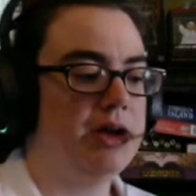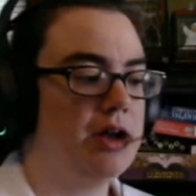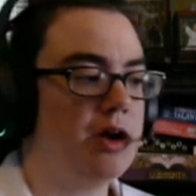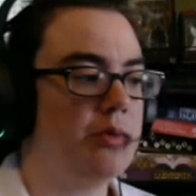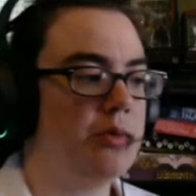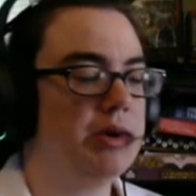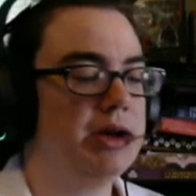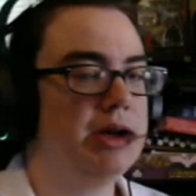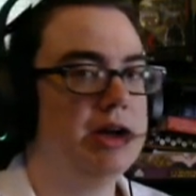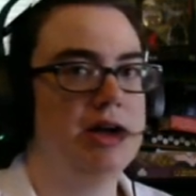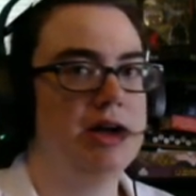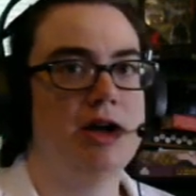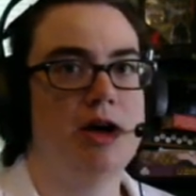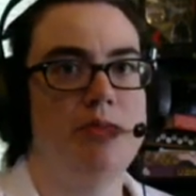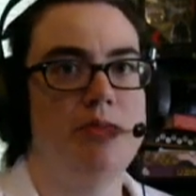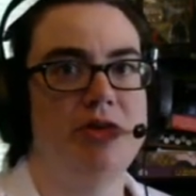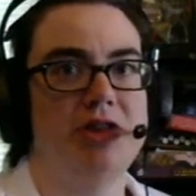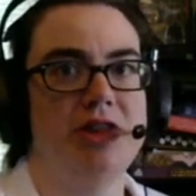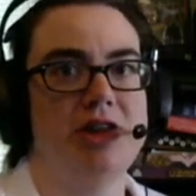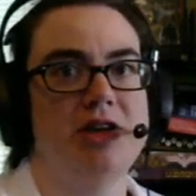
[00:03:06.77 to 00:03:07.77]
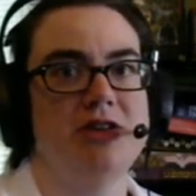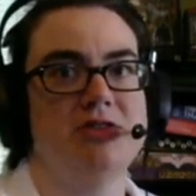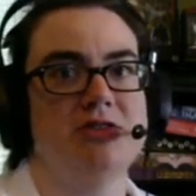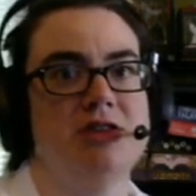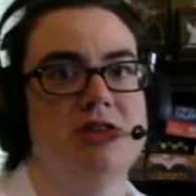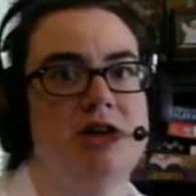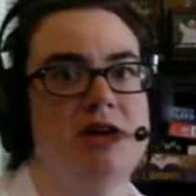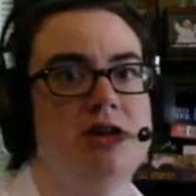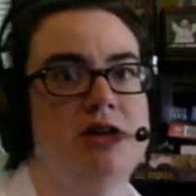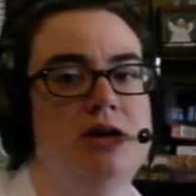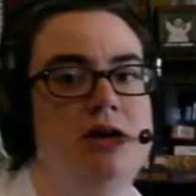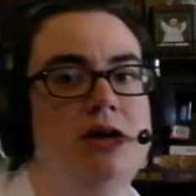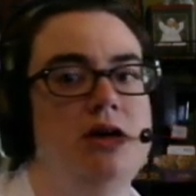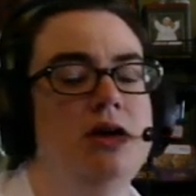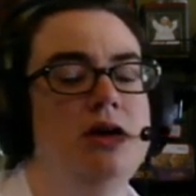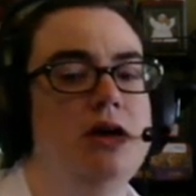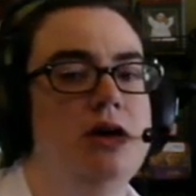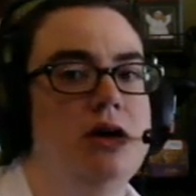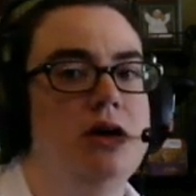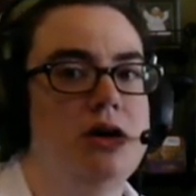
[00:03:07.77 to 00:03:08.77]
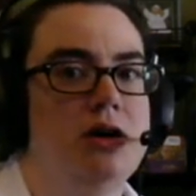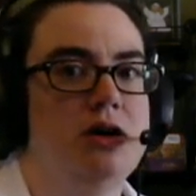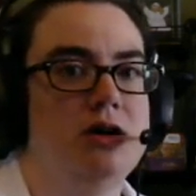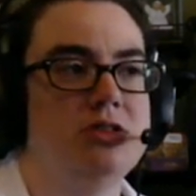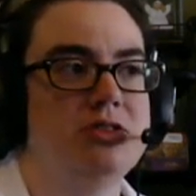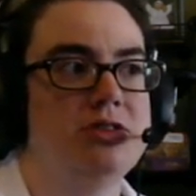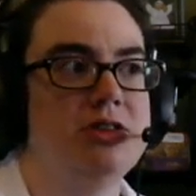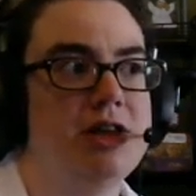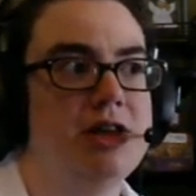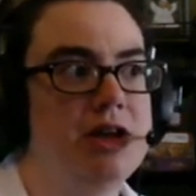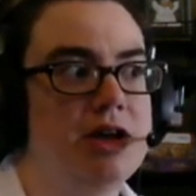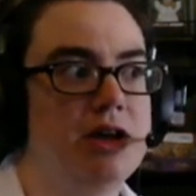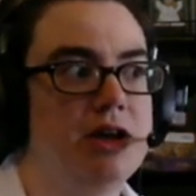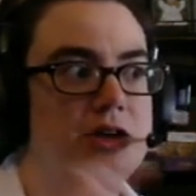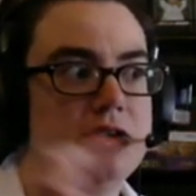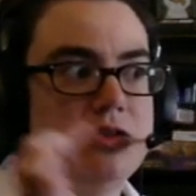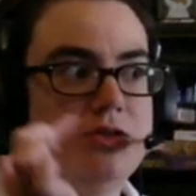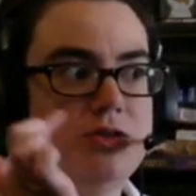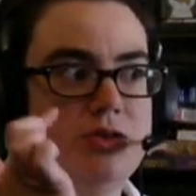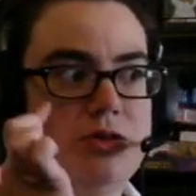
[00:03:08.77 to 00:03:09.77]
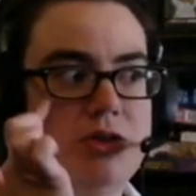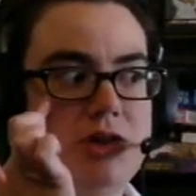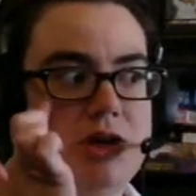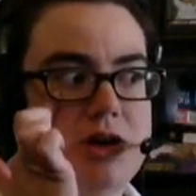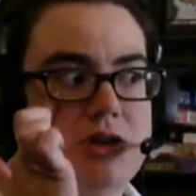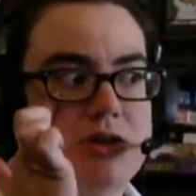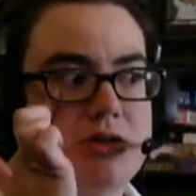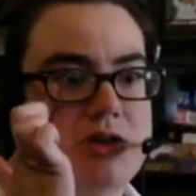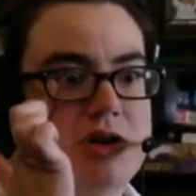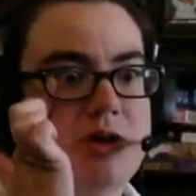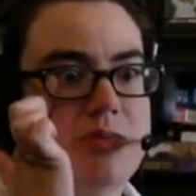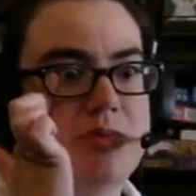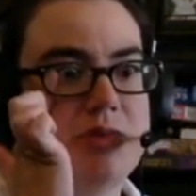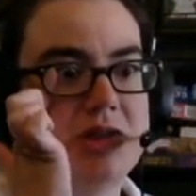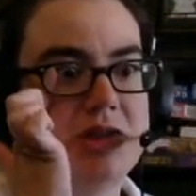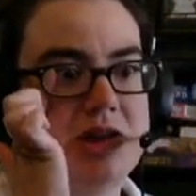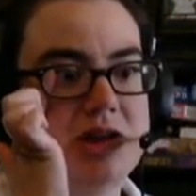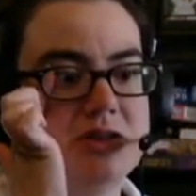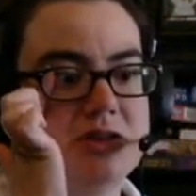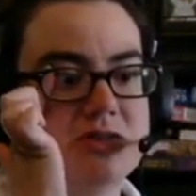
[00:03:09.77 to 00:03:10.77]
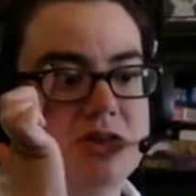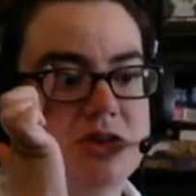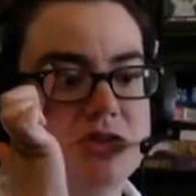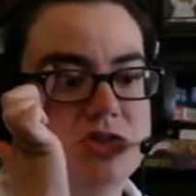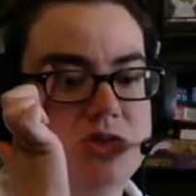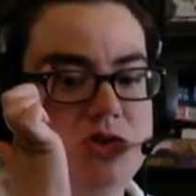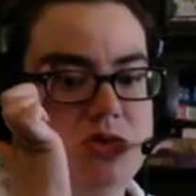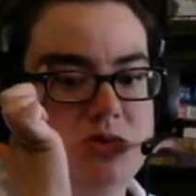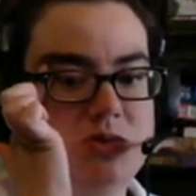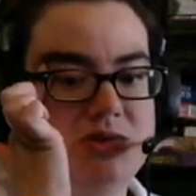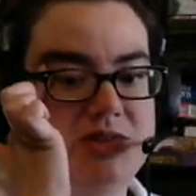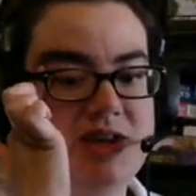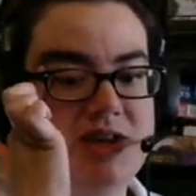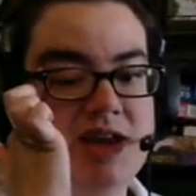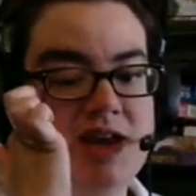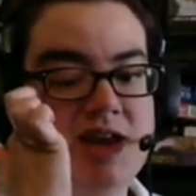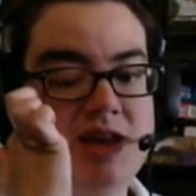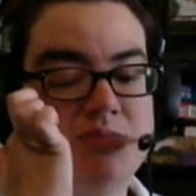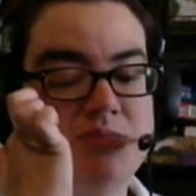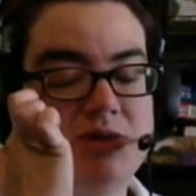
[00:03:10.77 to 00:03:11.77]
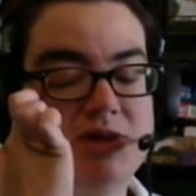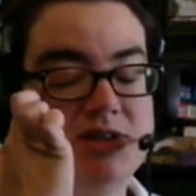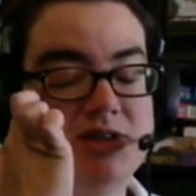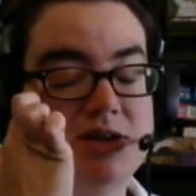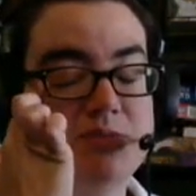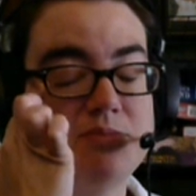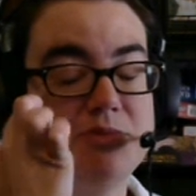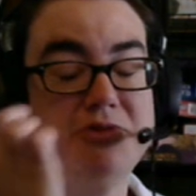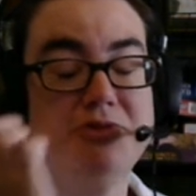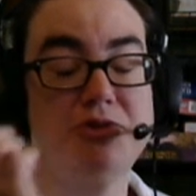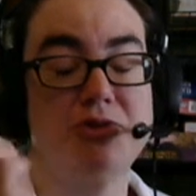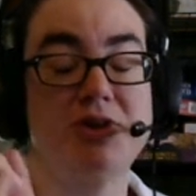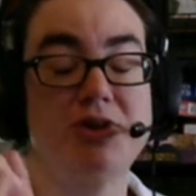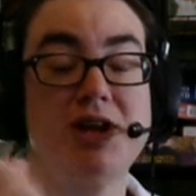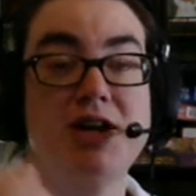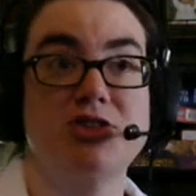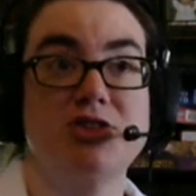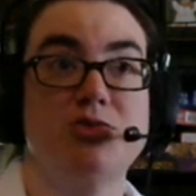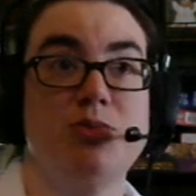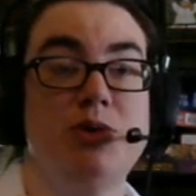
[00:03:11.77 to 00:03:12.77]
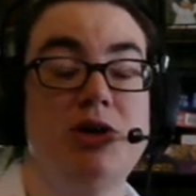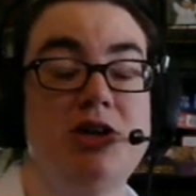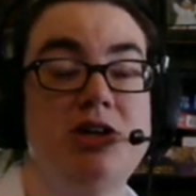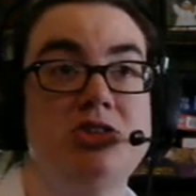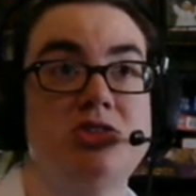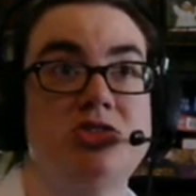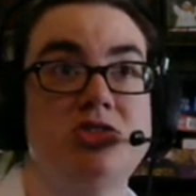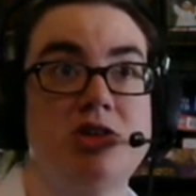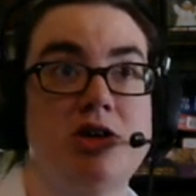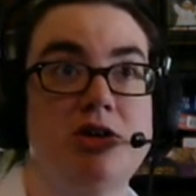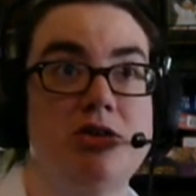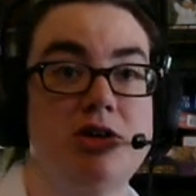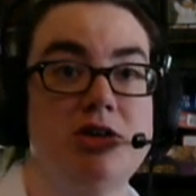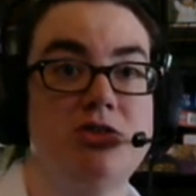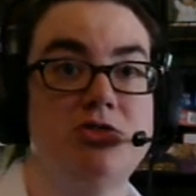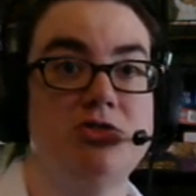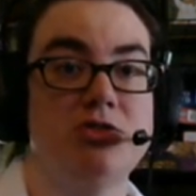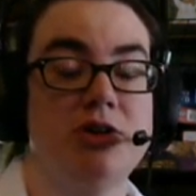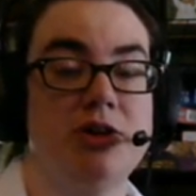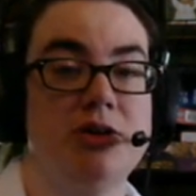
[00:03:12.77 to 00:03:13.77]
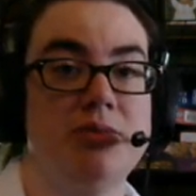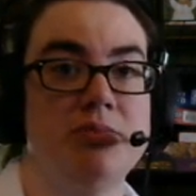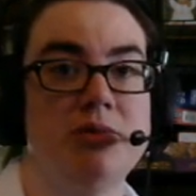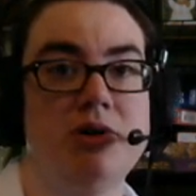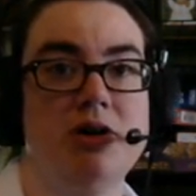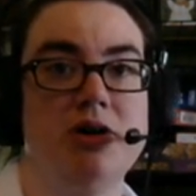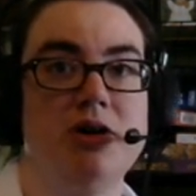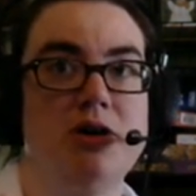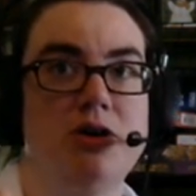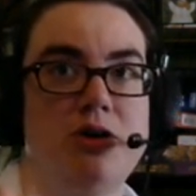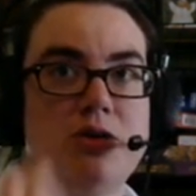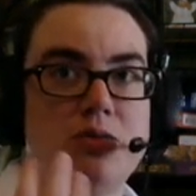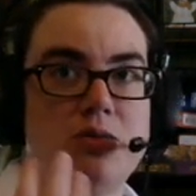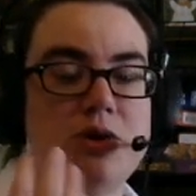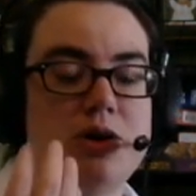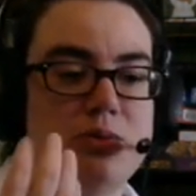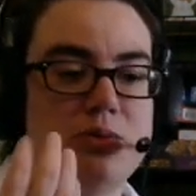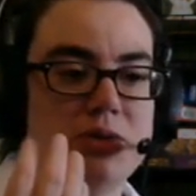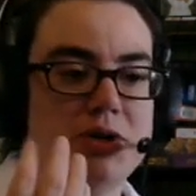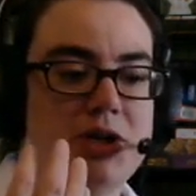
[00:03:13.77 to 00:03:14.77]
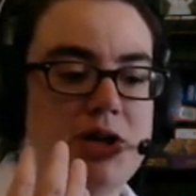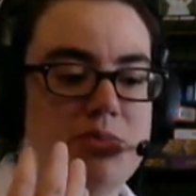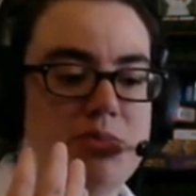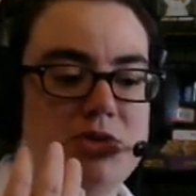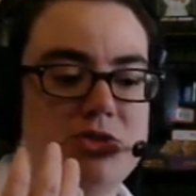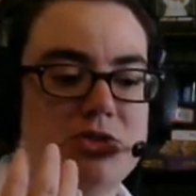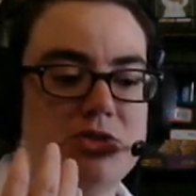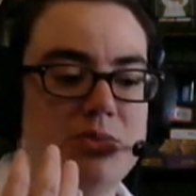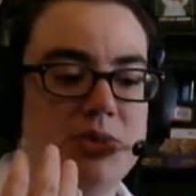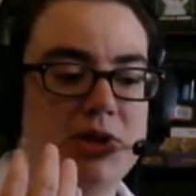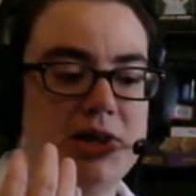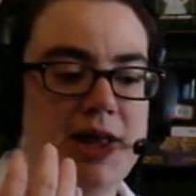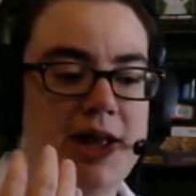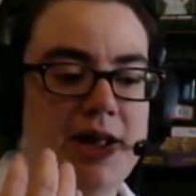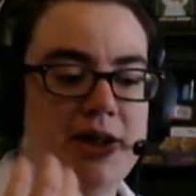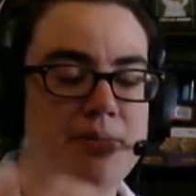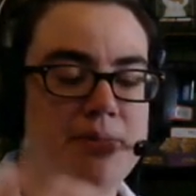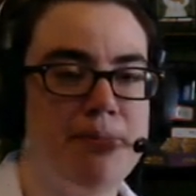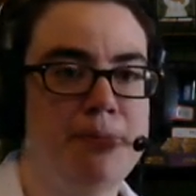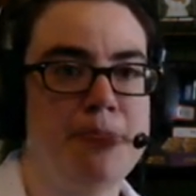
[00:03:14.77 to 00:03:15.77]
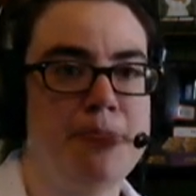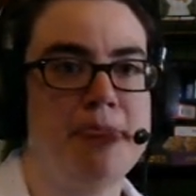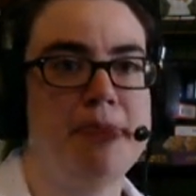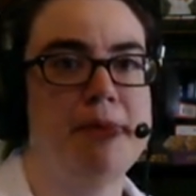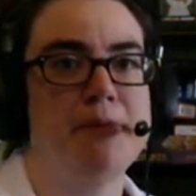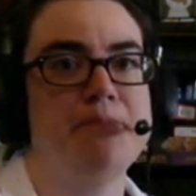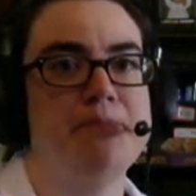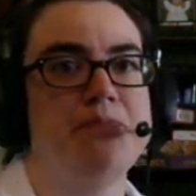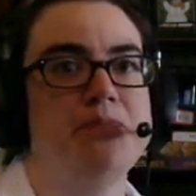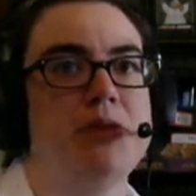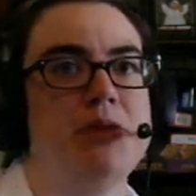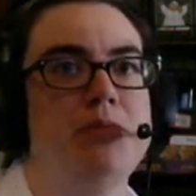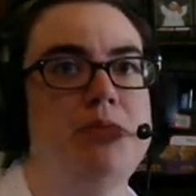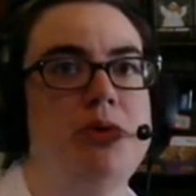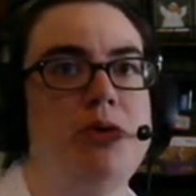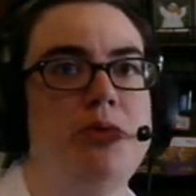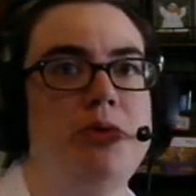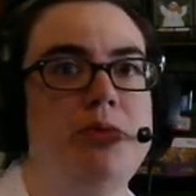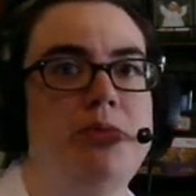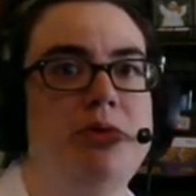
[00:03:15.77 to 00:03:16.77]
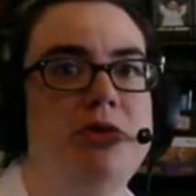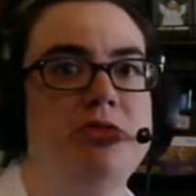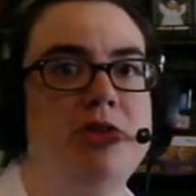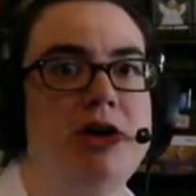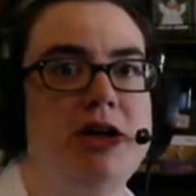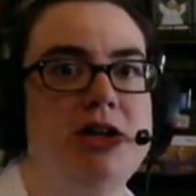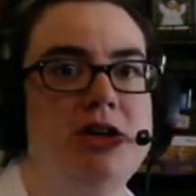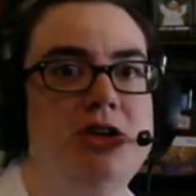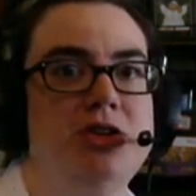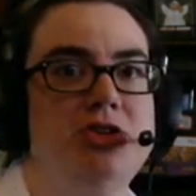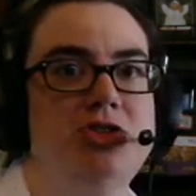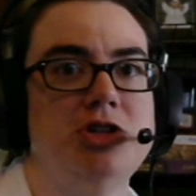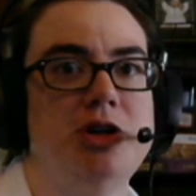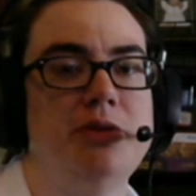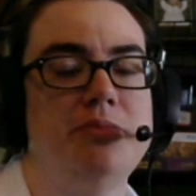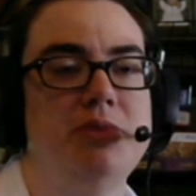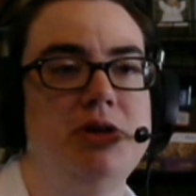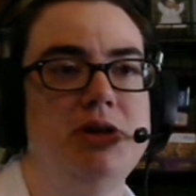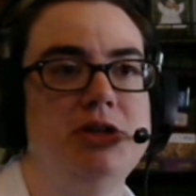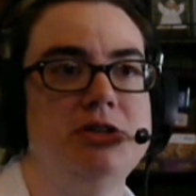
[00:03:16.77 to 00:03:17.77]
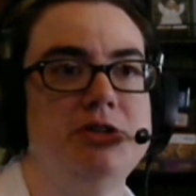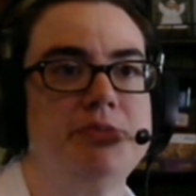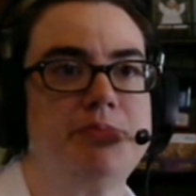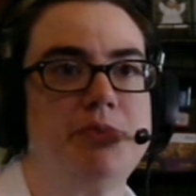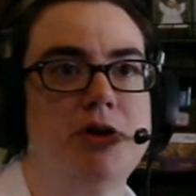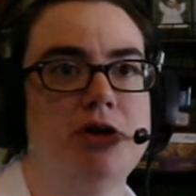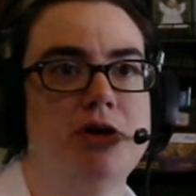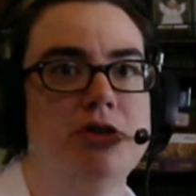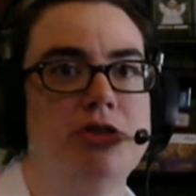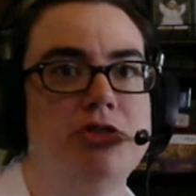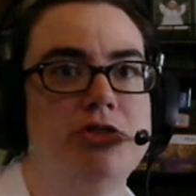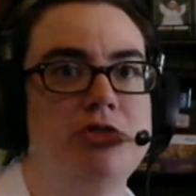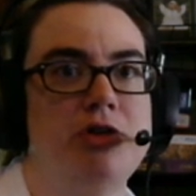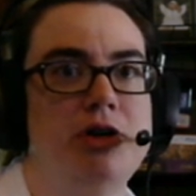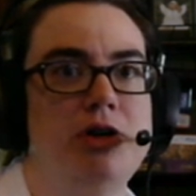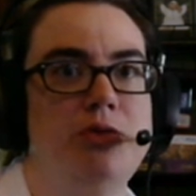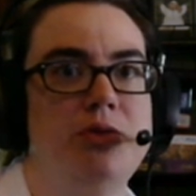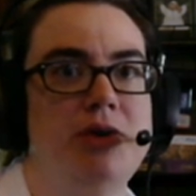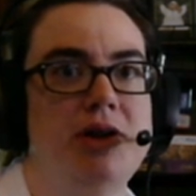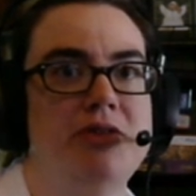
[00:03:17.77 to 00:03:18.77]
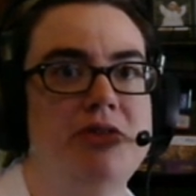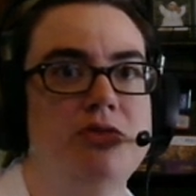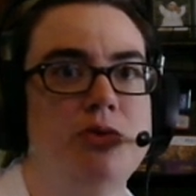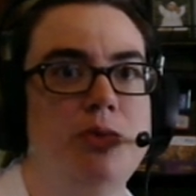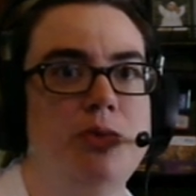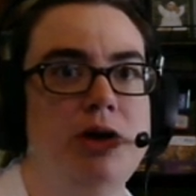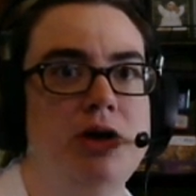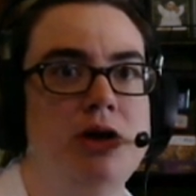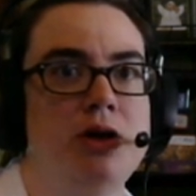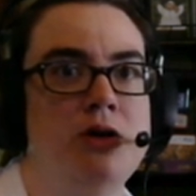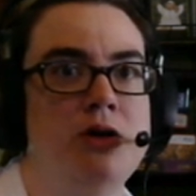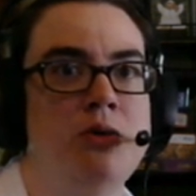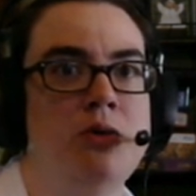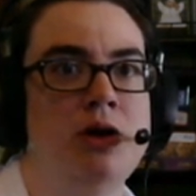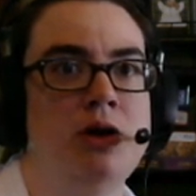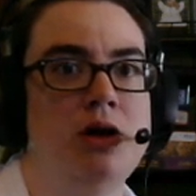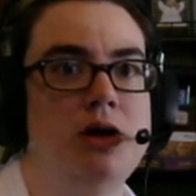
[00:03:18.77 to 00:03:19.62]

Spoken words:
I want to get a couple things done so then I can do the other couple things on Tuesday and be done before next week's charity stream, where I will not be streaming Latin, but we'll be ready to jump into part 3 whenever we go.